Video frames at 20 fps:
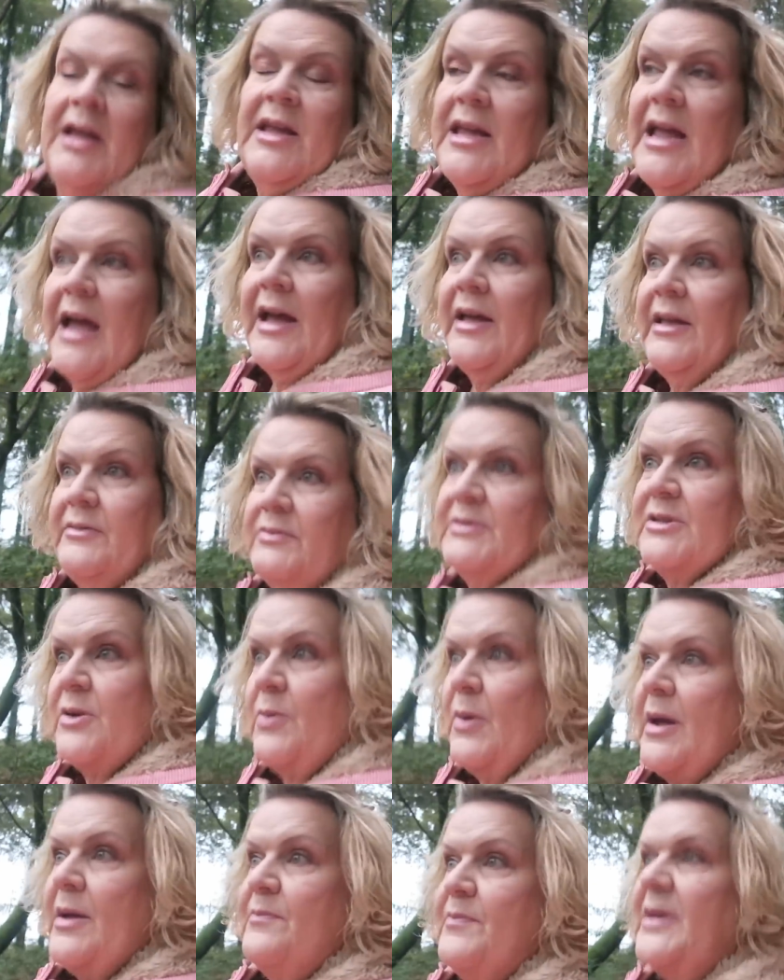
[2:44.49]
yeah, it was
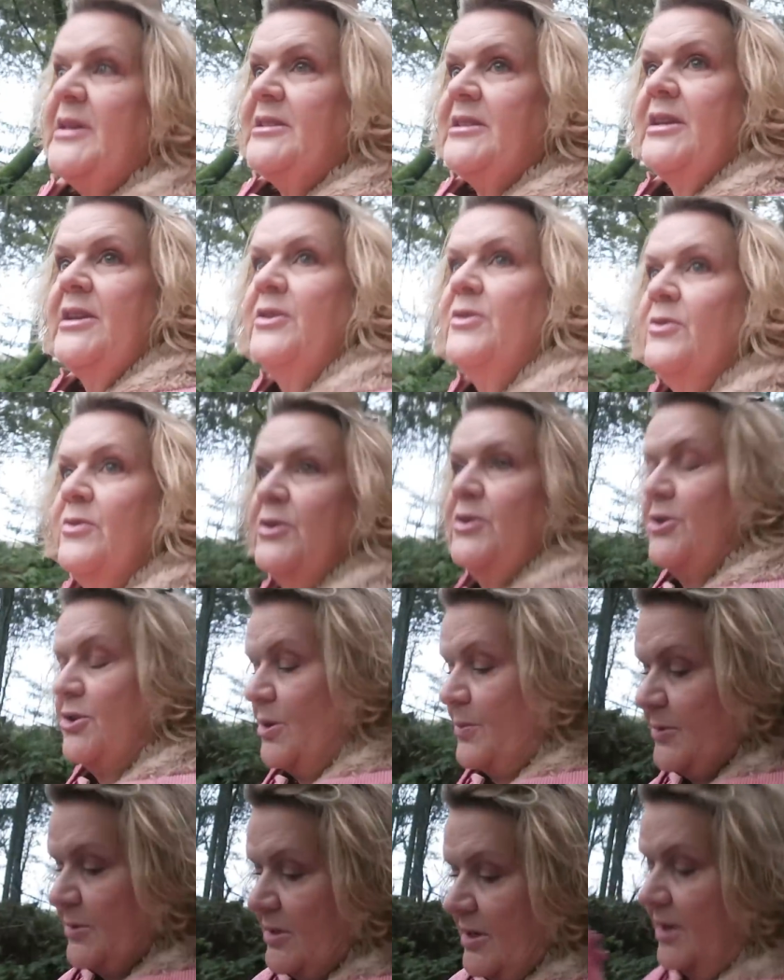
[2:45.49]
quite busy and all the
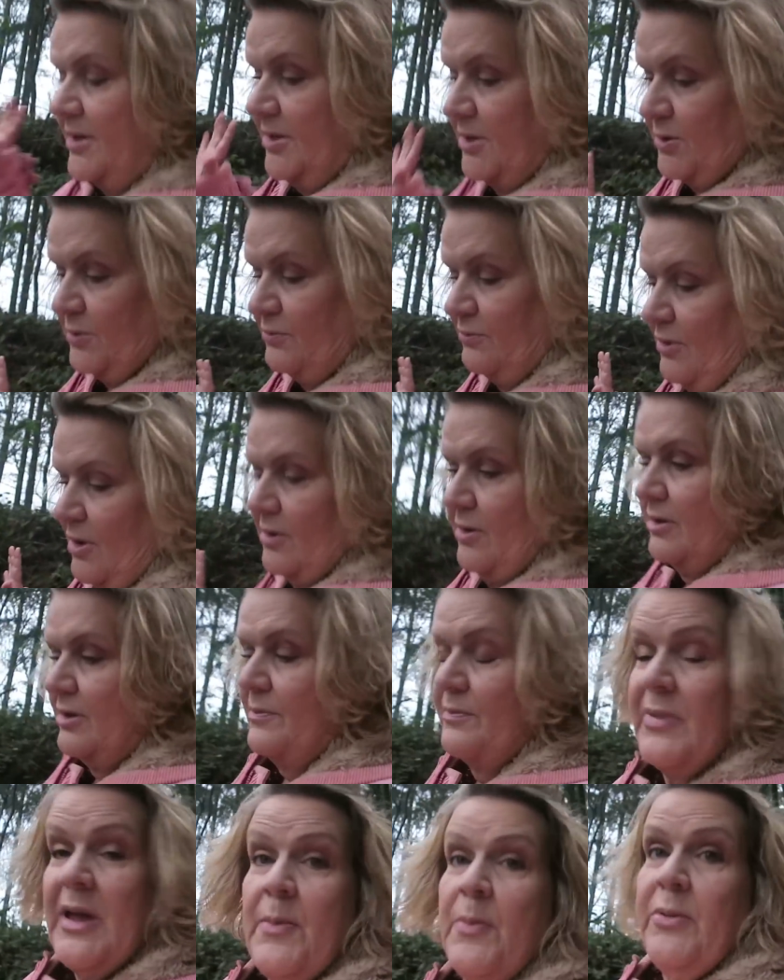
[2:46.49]
shops' lights were on
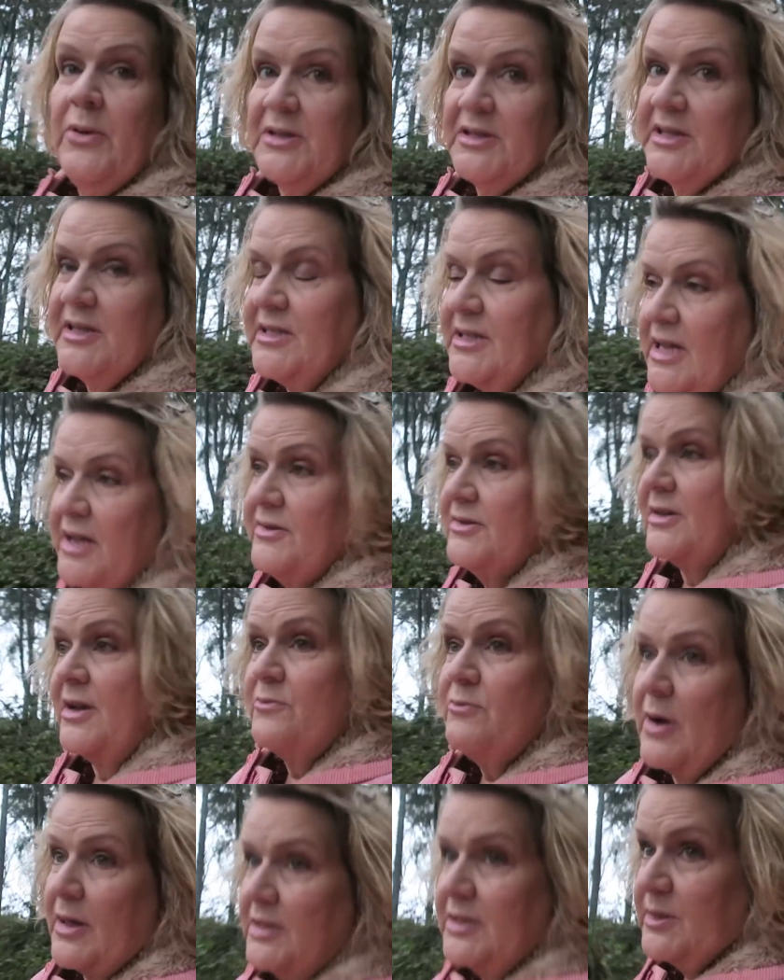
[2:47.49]
and people were sitting
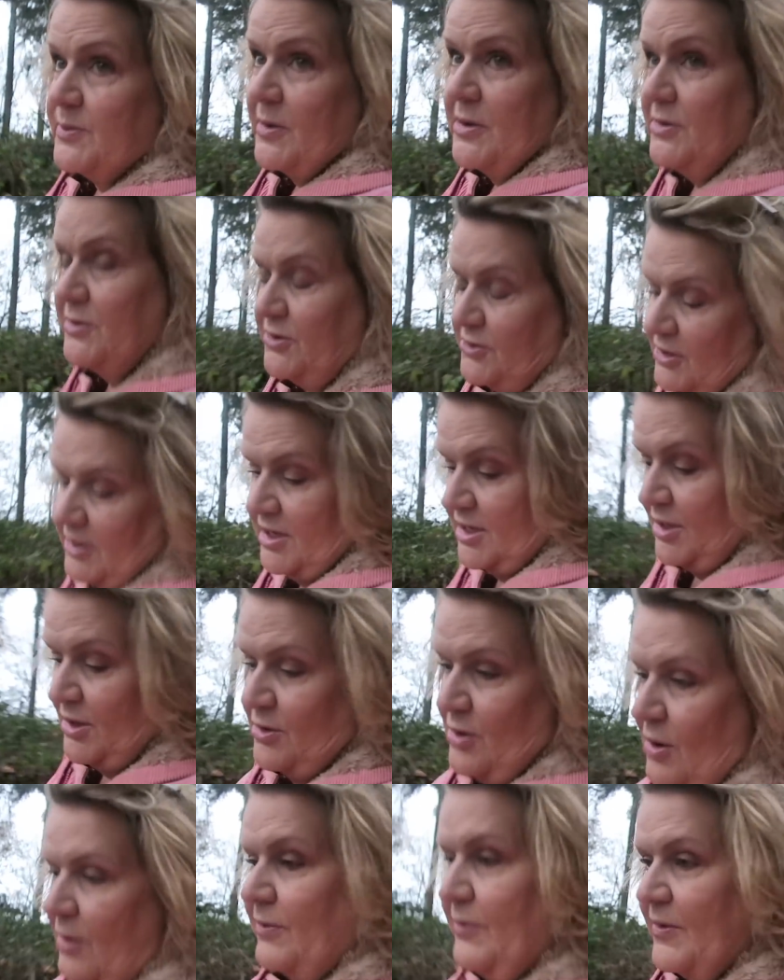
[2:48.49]
outside Wetherspoons drinking
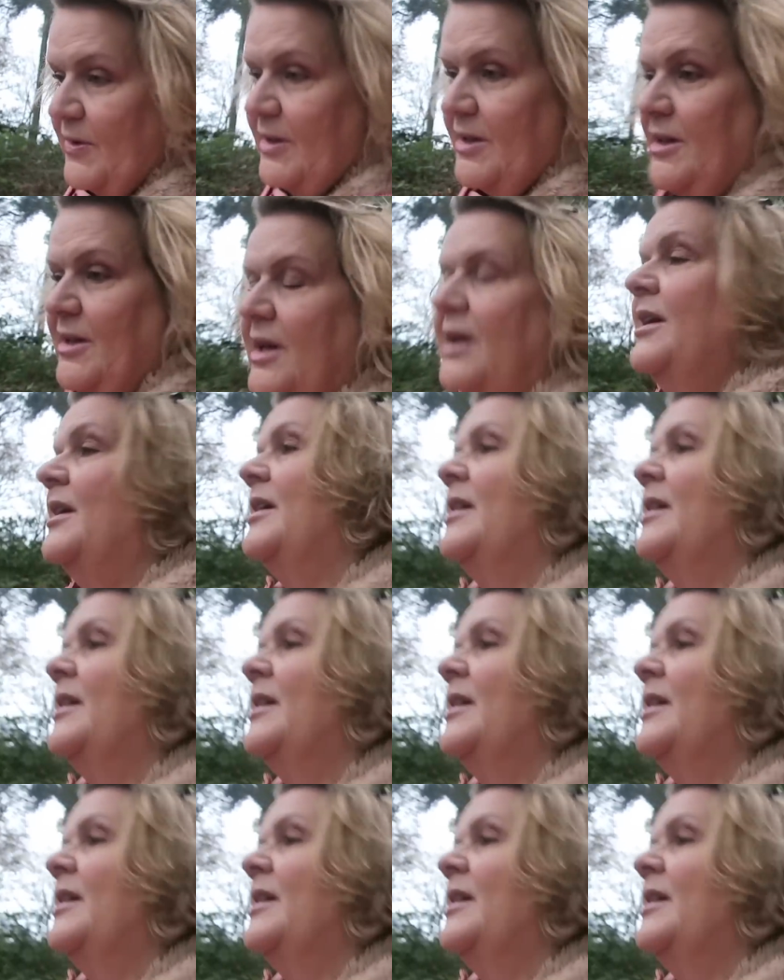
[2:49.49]
coffee.